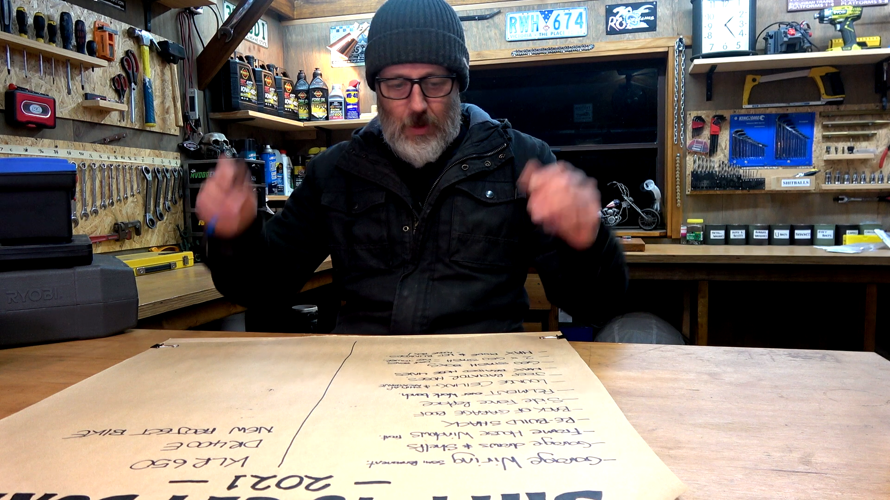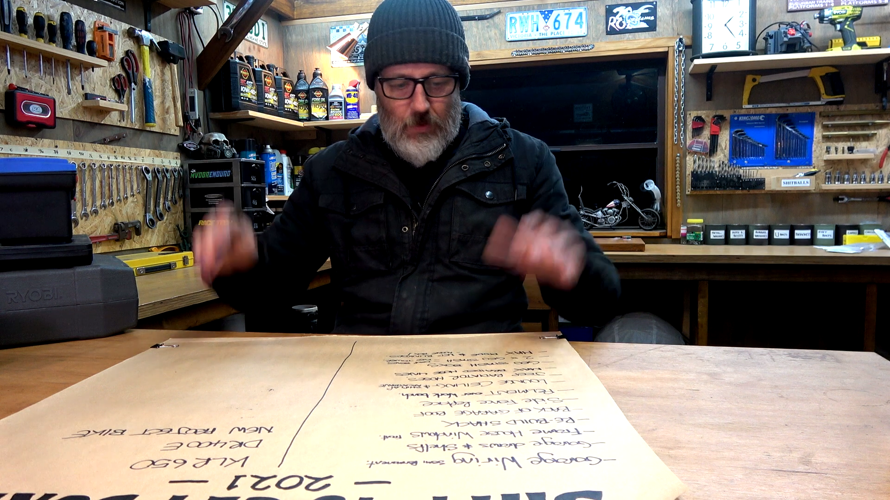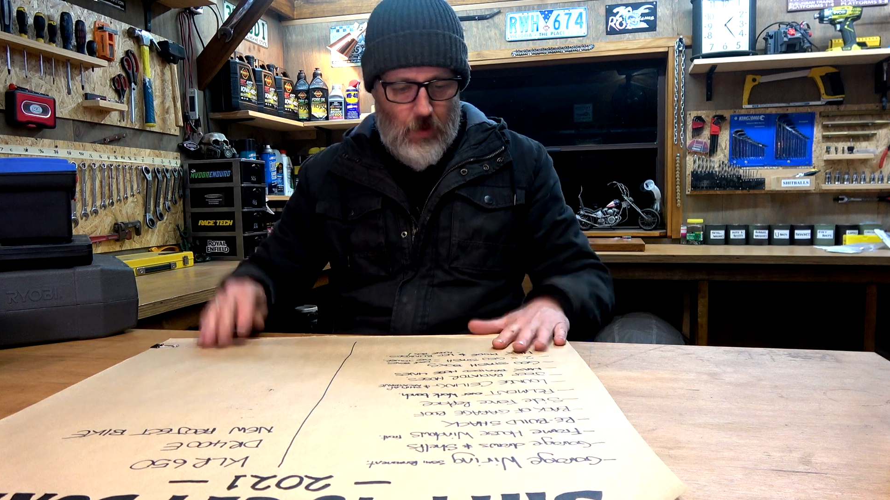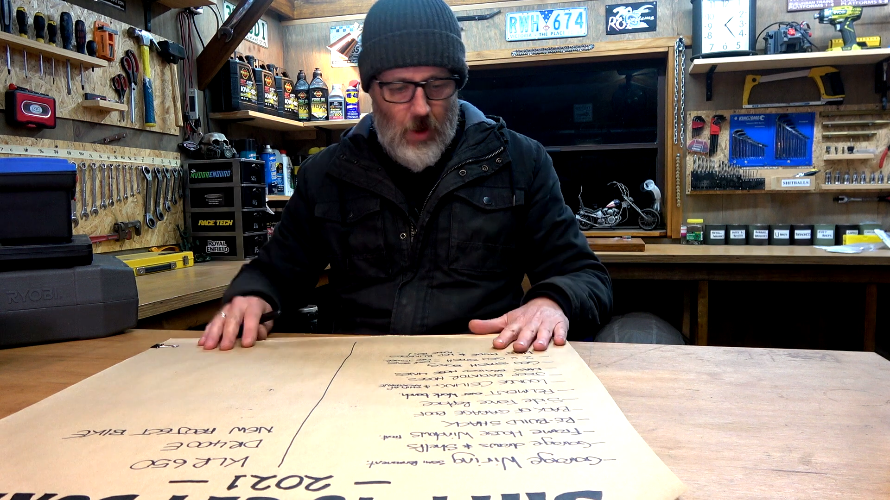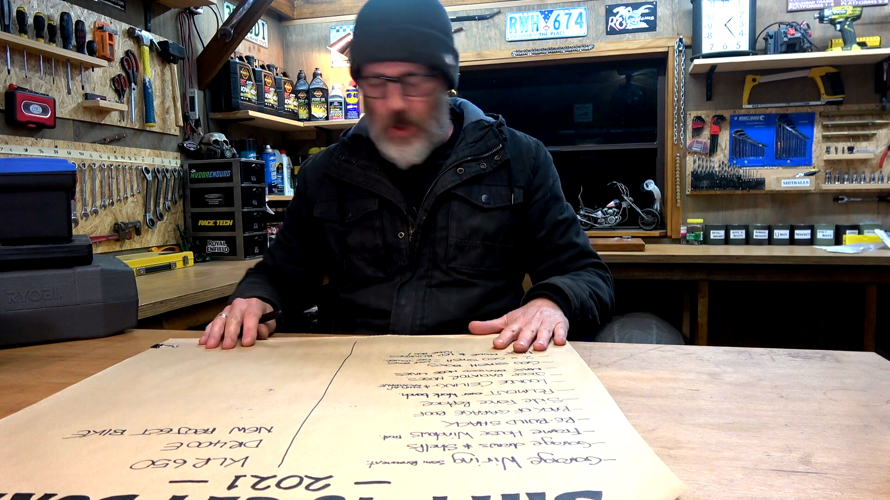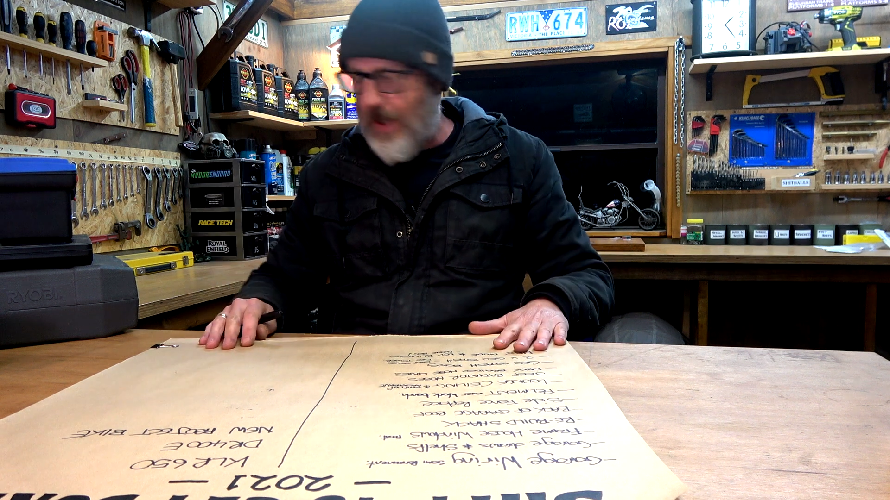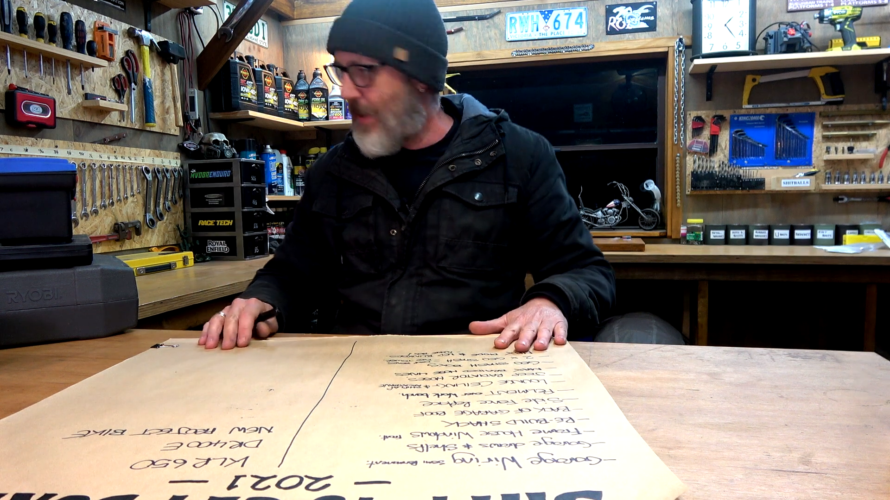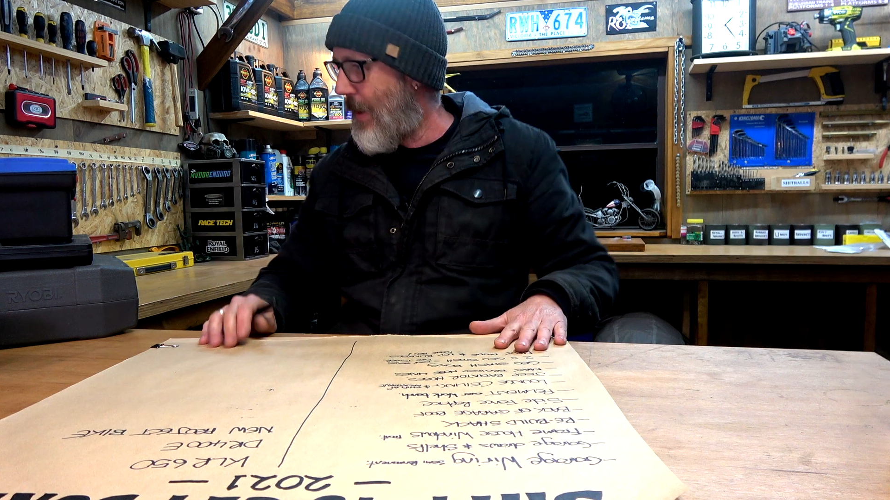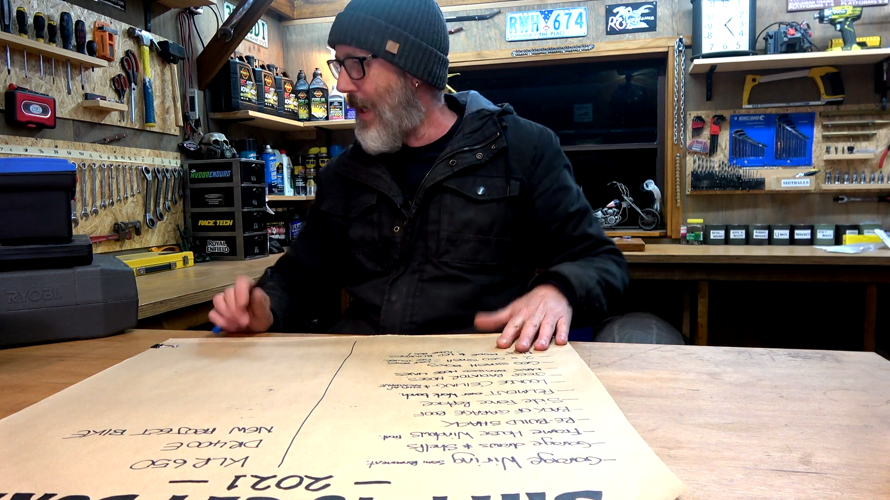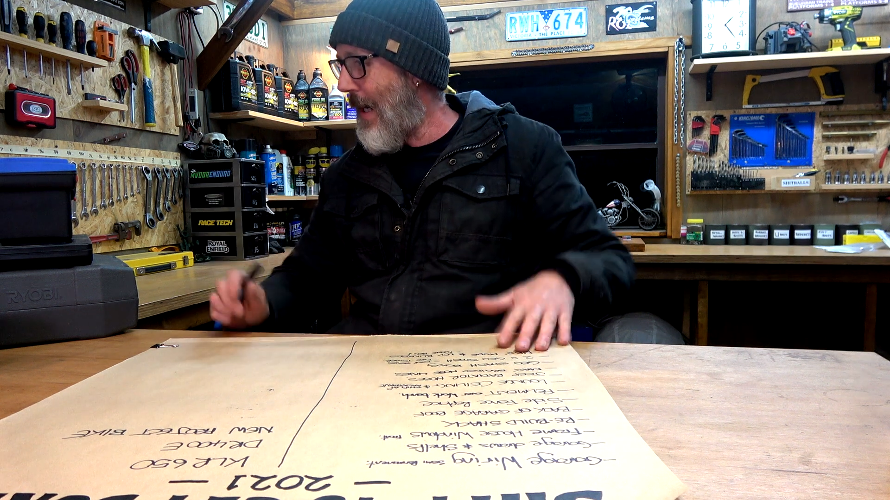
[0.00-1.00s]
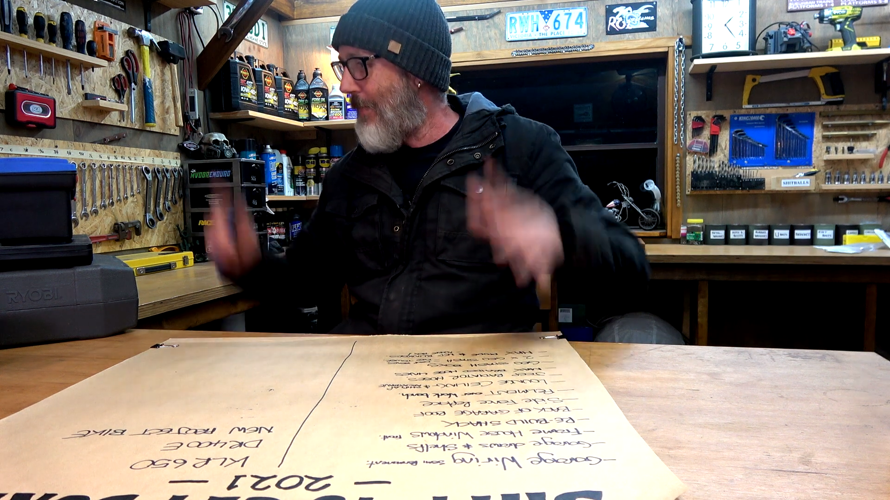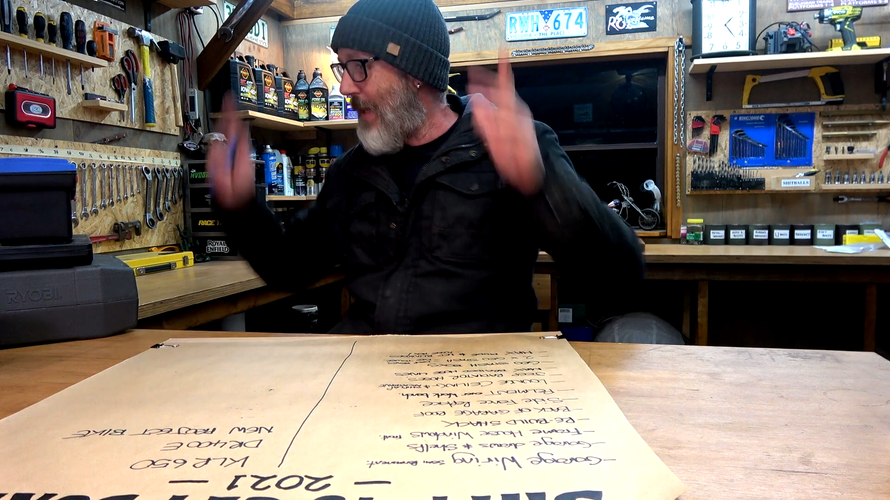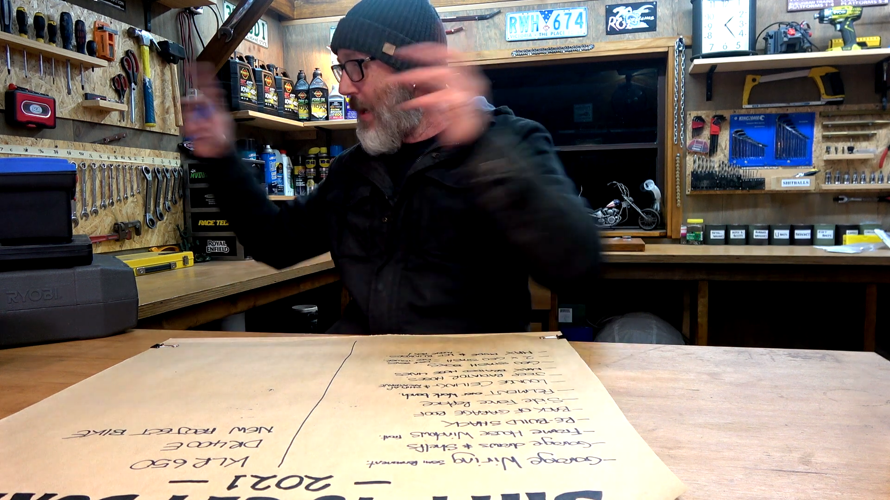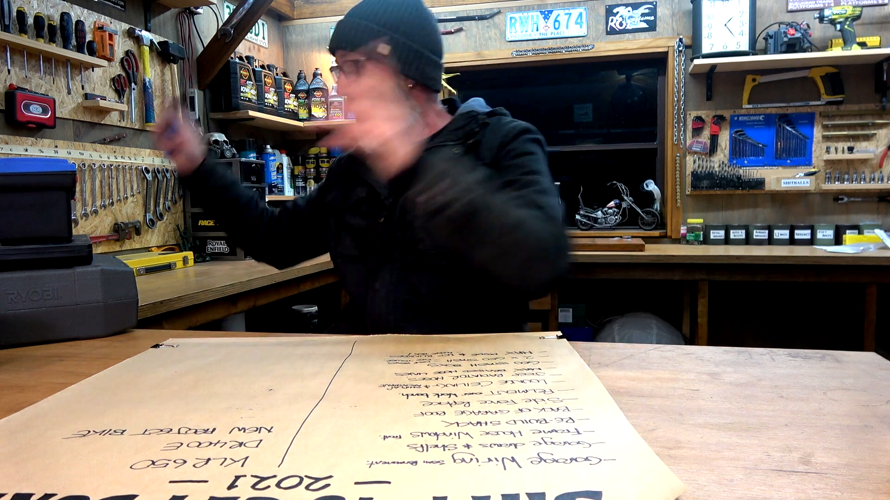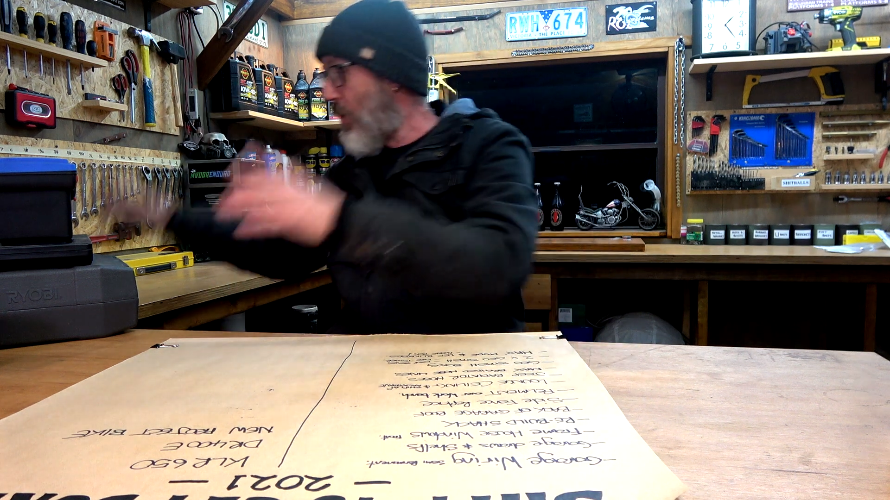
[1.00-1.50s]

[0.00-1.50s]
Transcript: Right, now I've